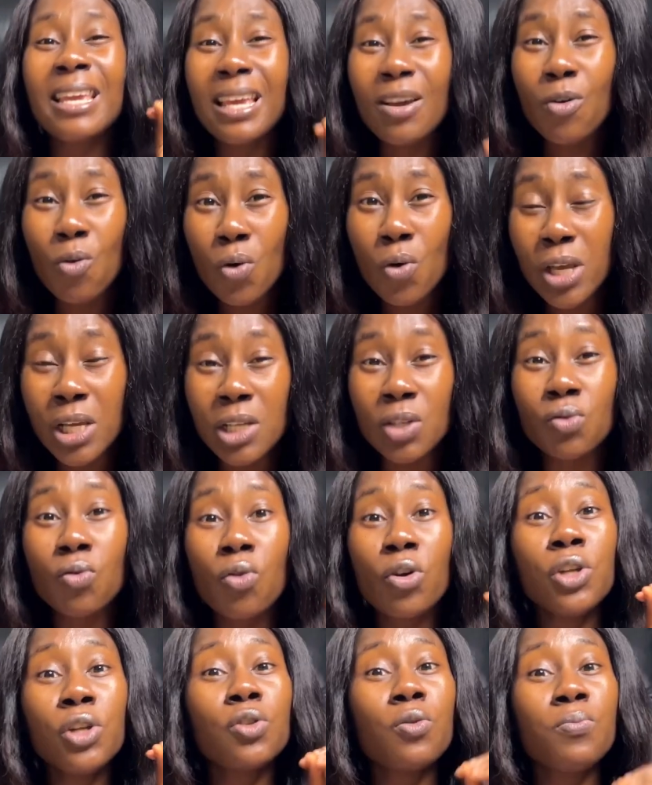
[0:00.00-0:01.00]
who is
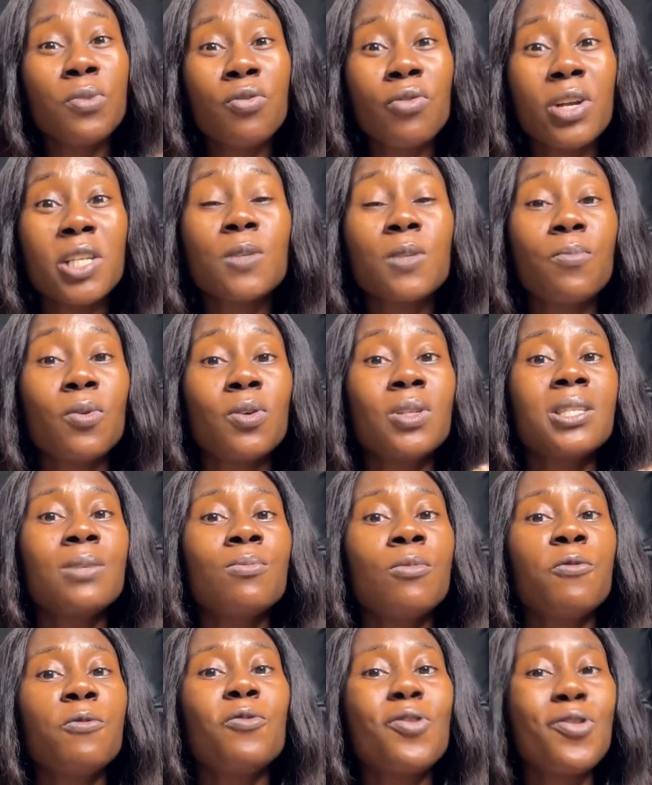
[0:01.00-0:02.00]
going to be
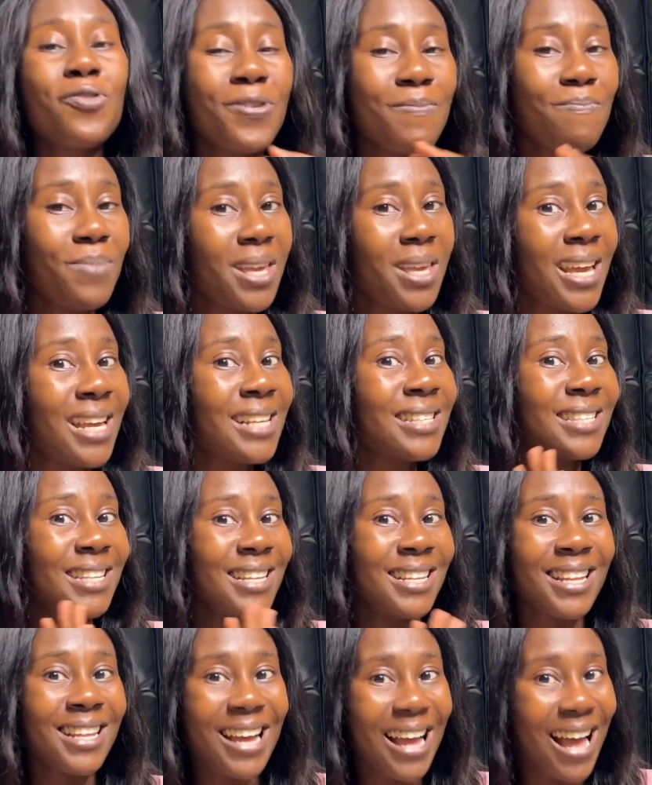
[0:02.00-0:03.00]
responsible for repairs
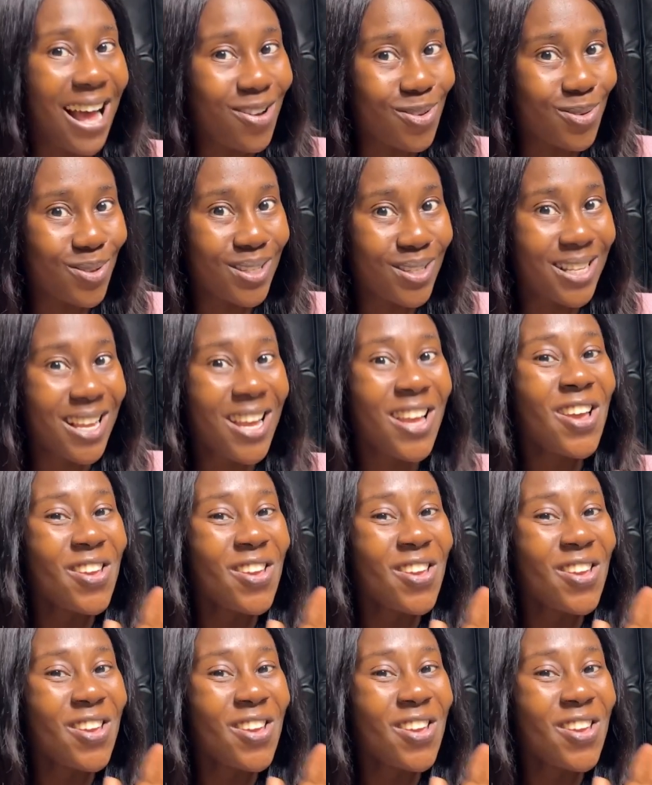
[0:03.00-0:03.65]
in the house.